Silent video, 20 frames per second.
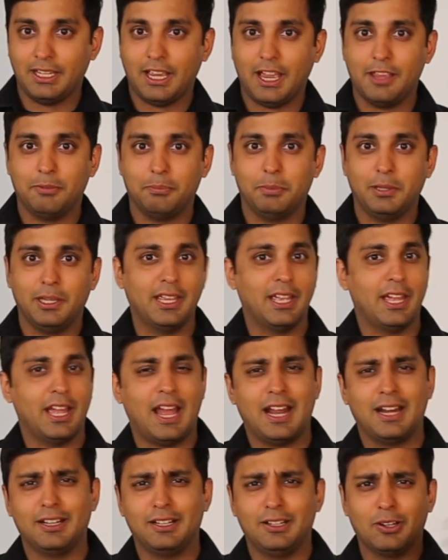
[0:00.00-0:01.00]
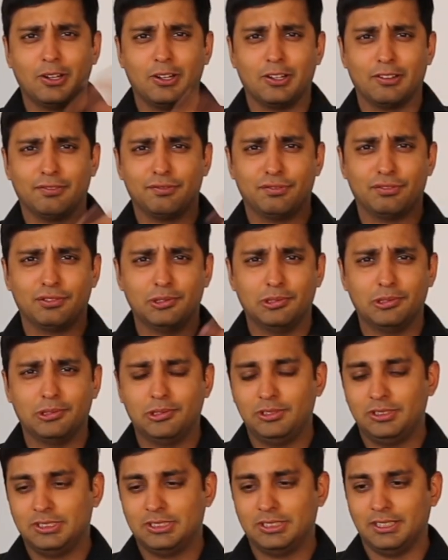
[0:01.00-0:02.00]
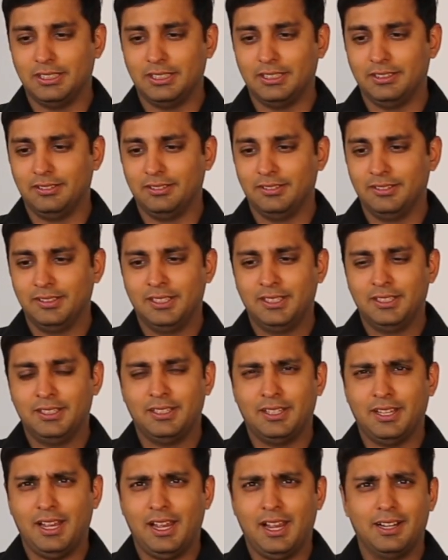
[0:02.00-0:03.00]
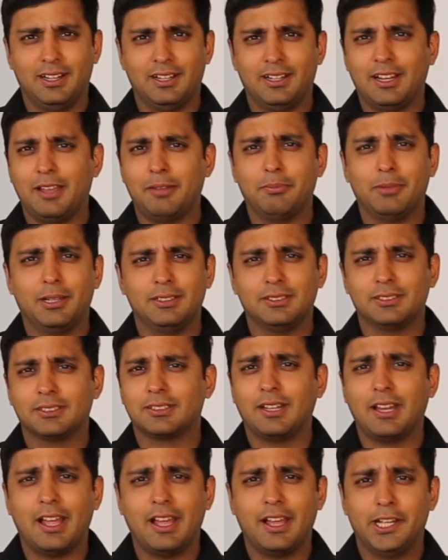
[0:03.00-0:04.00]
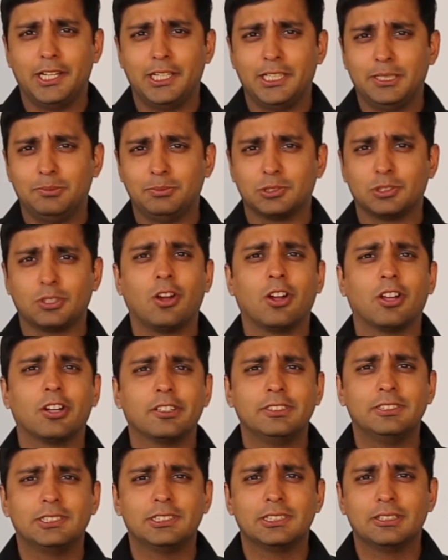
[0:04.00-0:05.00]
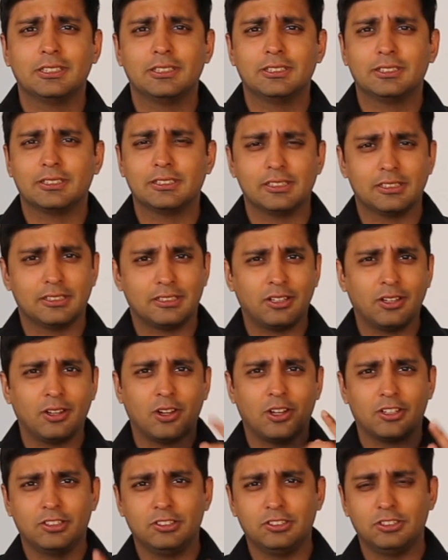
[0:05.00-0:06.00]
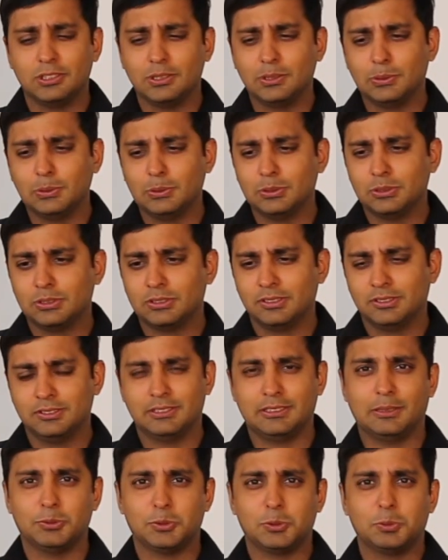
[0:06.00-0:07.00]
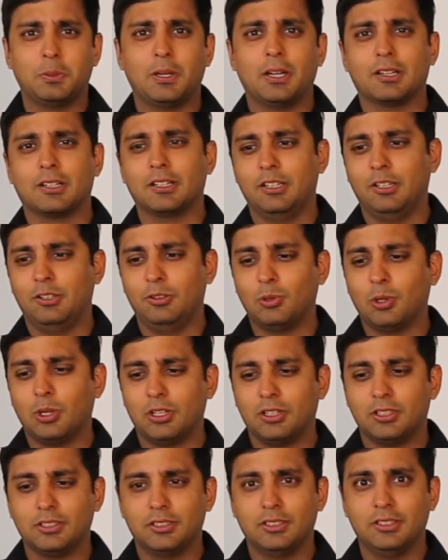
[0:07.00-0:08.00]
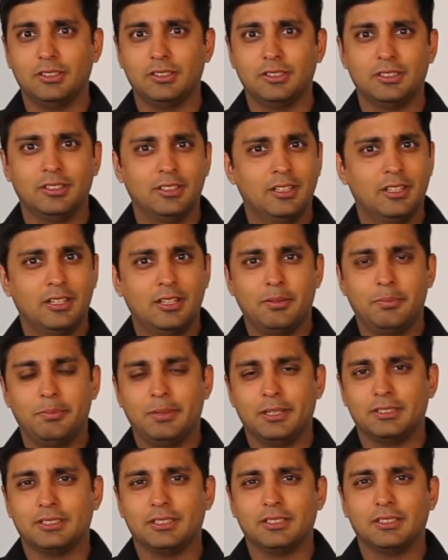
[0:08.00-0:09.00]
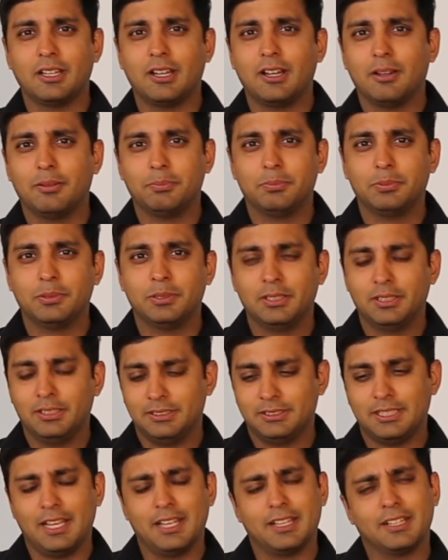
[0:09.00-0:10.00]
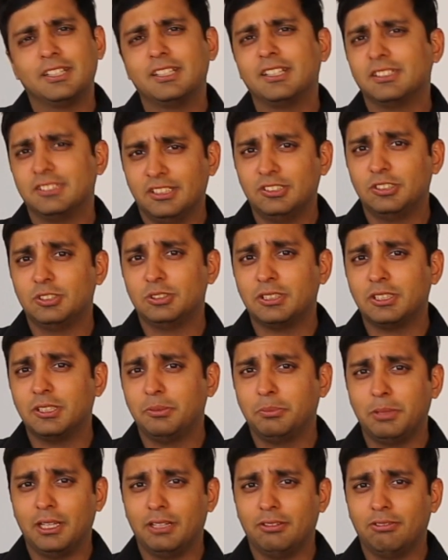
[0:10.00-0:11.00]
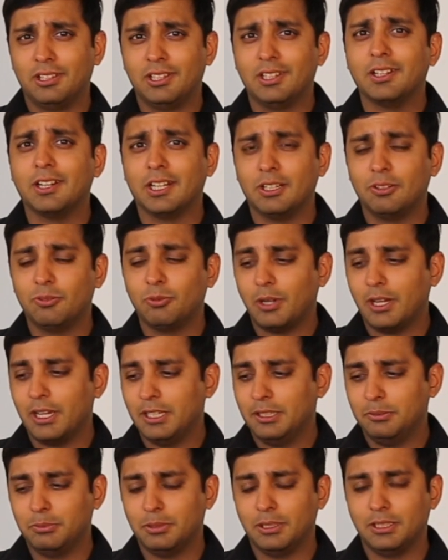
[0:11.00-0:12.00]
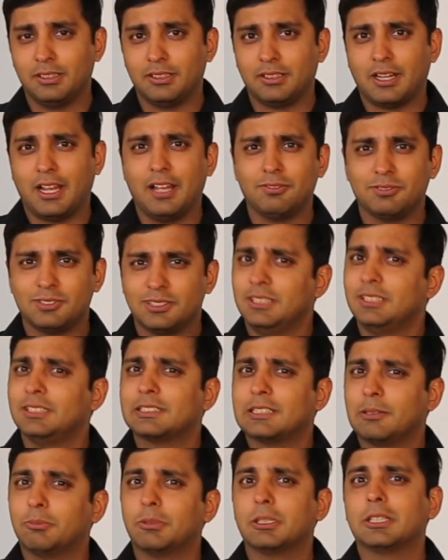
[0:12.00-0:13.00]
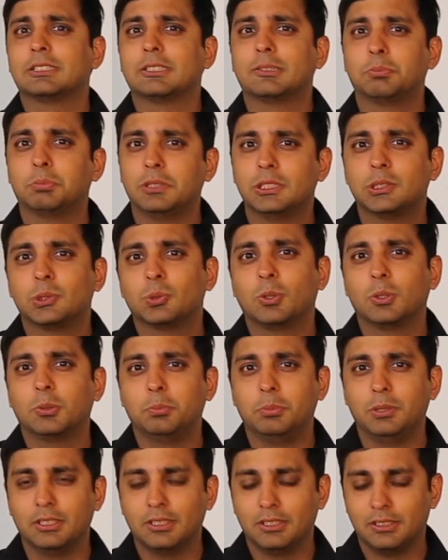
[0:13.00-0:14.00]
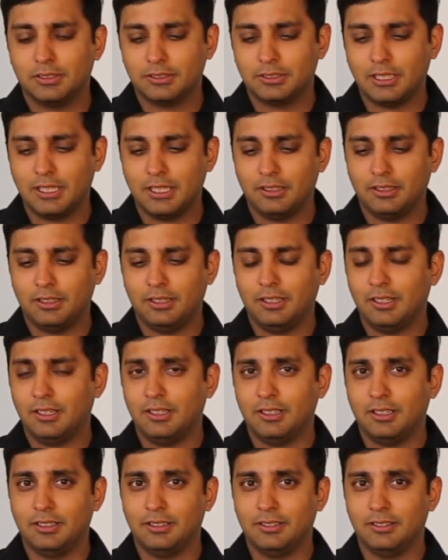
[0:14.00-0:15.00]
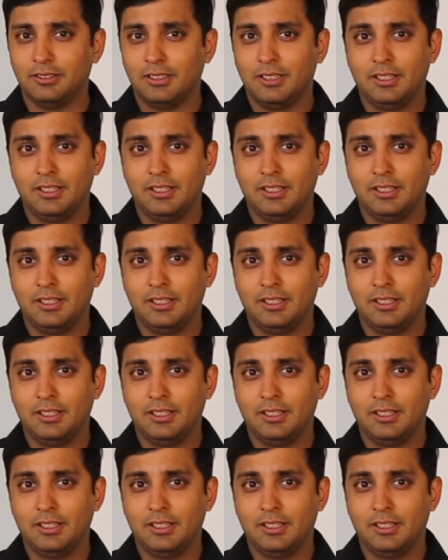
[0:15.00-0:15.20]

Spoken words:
IPA. Add a lot of fruits and add lemons, limes, oranges, little orange juice, some sparkling water, mix it up. Sangrias are usually made with red wine, but I've seen some recipes for beer sangria, and